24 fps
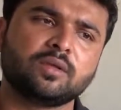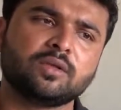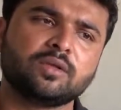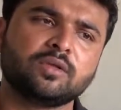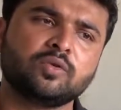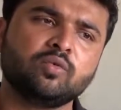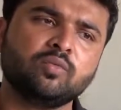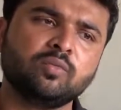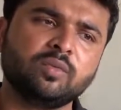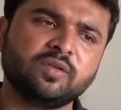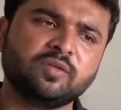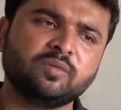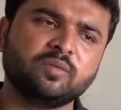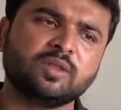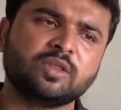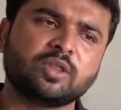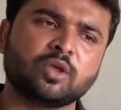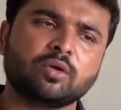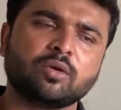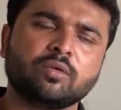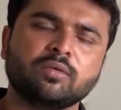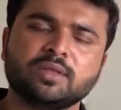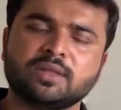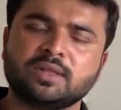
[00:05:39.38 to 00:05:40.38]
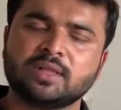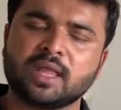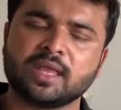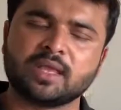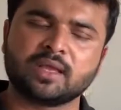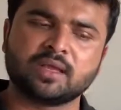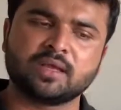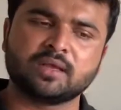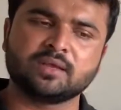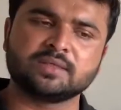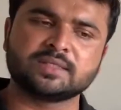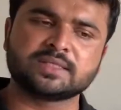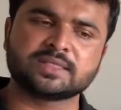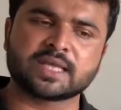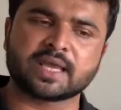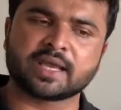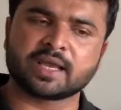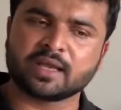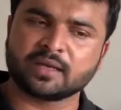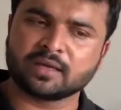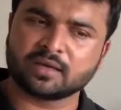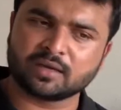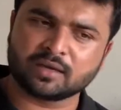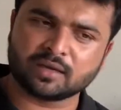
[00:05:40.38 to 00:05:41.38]
you must be thorough with like
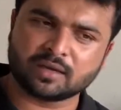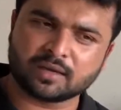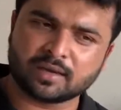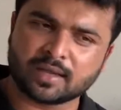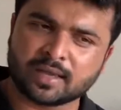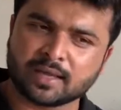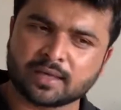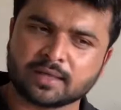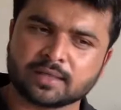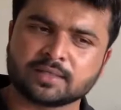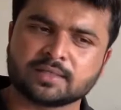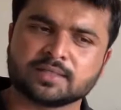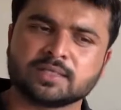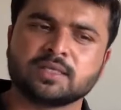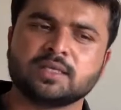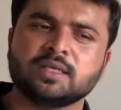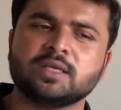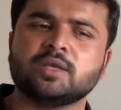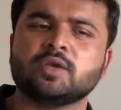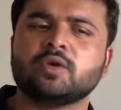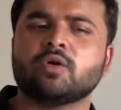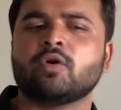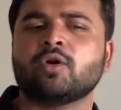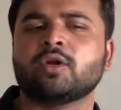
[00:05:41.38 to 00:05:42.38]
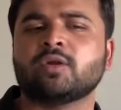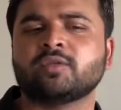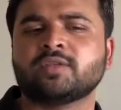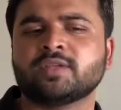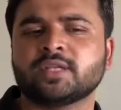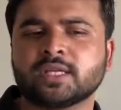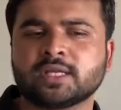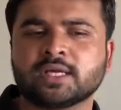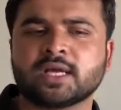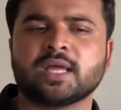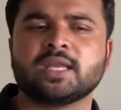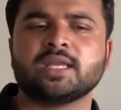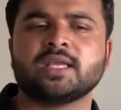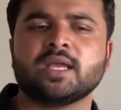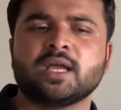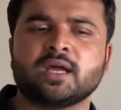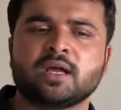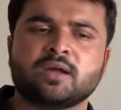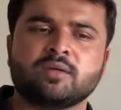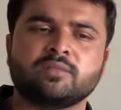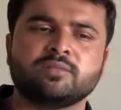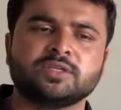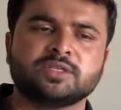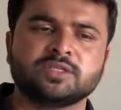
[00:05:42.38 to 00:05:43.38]
second ARC or
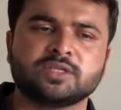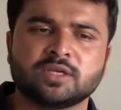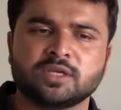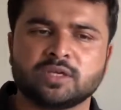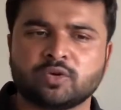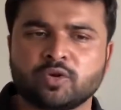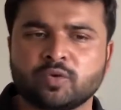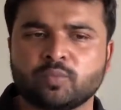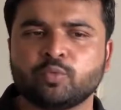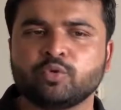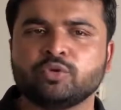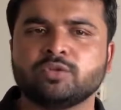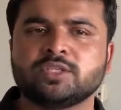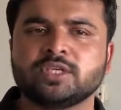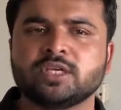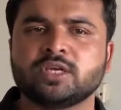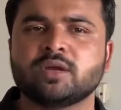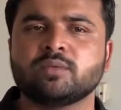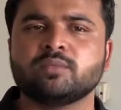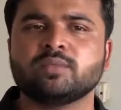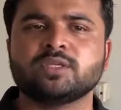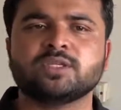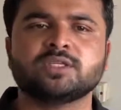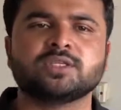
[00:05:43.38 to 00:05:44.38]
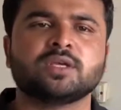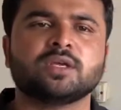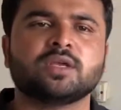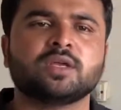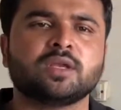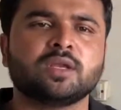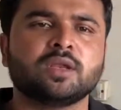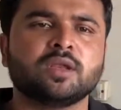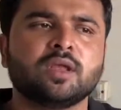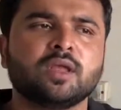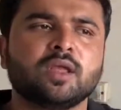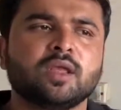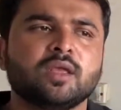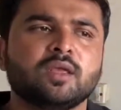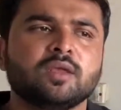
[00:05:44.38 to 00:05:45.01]
Sarkariya Commission or Punchi Commission.